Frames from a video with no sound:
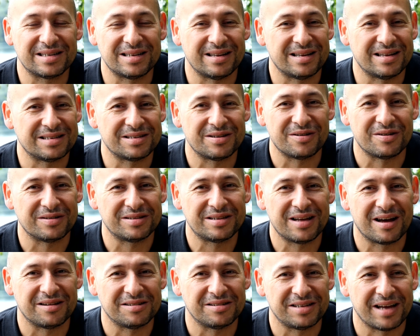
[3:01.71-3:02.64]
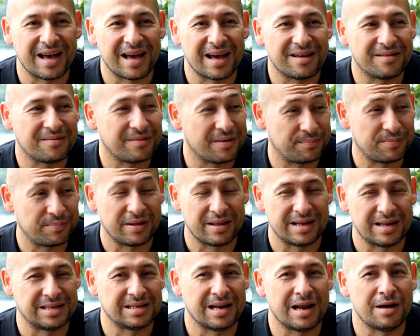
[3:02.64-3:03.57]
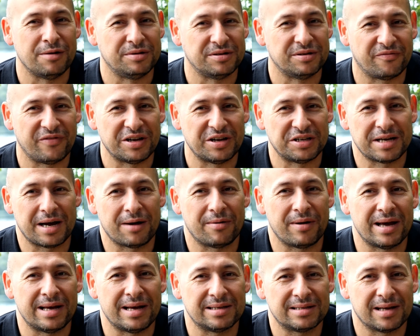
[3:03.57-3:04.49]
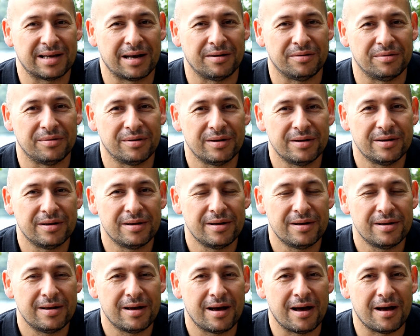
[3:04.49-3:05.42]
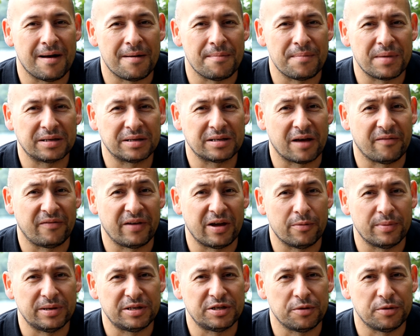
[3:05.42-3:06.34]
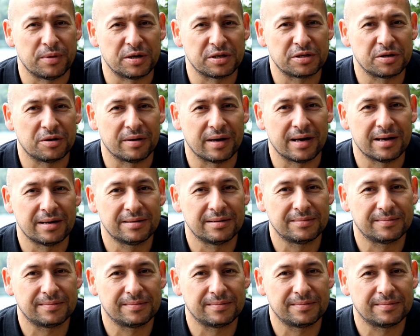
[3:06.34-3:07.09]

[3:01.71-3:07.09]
and there's not a touch yet, but there's loads of fish out here, so I don't think it'll be too much longer.